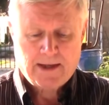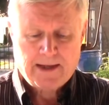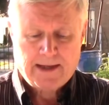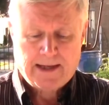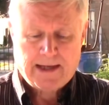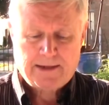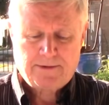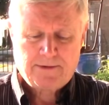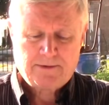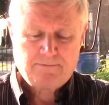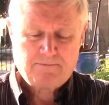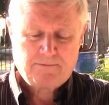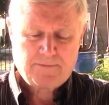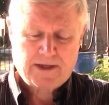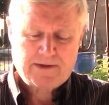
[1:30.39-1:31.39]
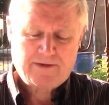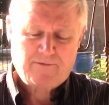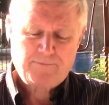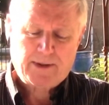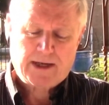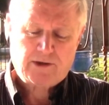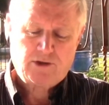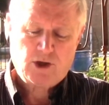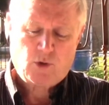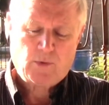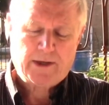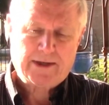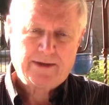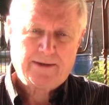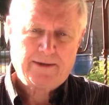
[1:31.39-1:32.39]
And they come back
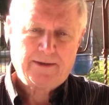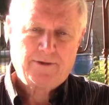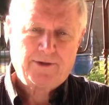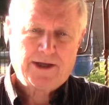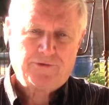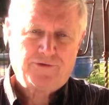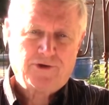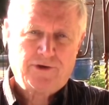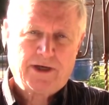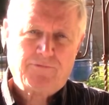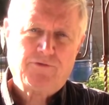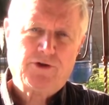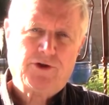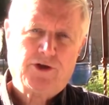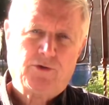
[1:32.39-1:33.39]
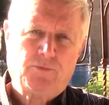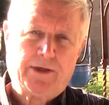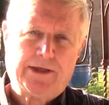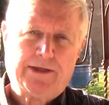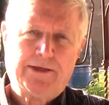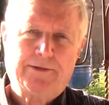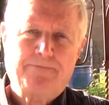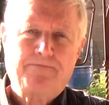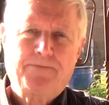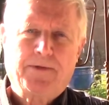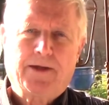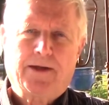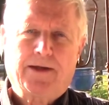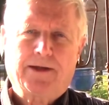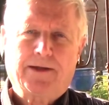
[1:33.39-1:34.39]
knowing that they're never going to read
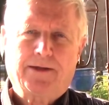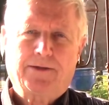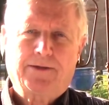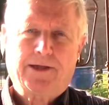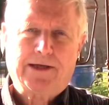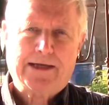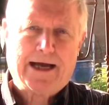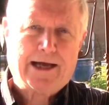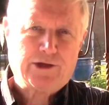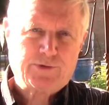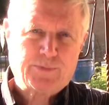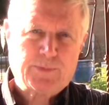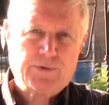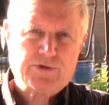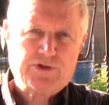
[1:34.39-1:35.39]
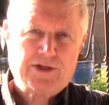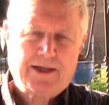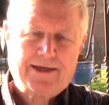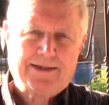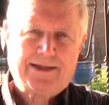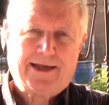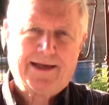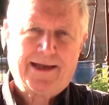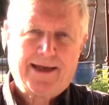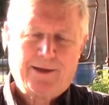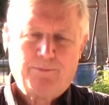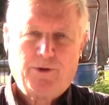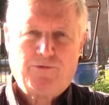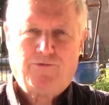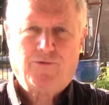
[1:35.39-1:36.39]
the Gospels like they
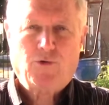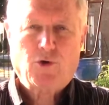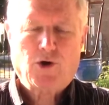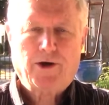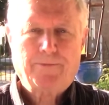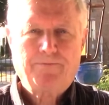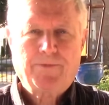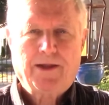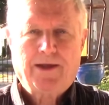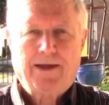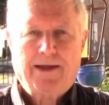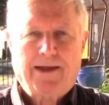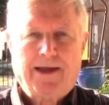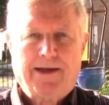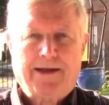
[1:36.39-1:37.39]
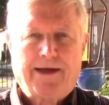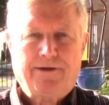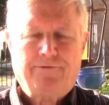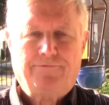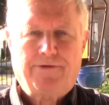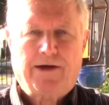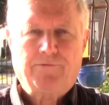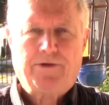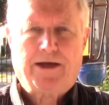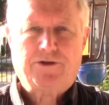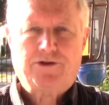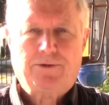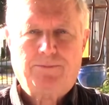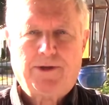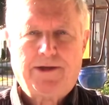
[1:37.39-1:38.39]
had before. And I found
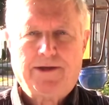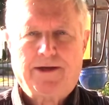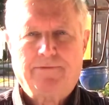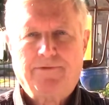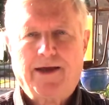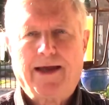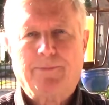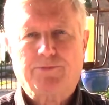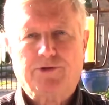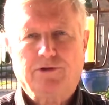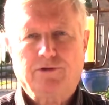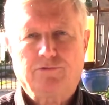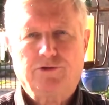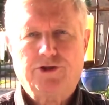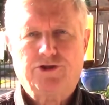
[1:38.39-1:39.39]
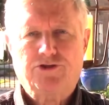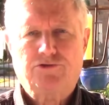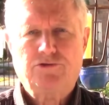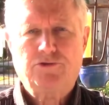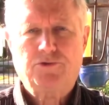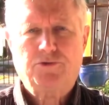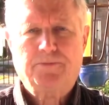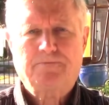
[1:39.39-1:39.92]
that to be absolutely true.